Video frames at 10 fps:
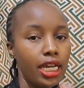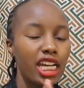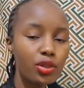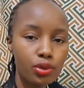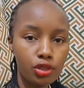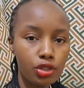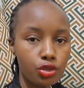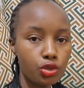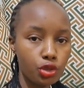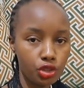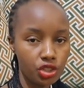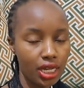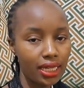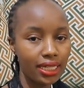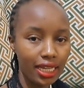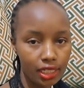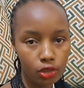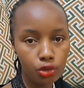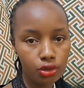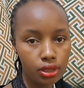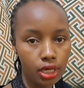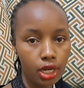It will not do your child any good.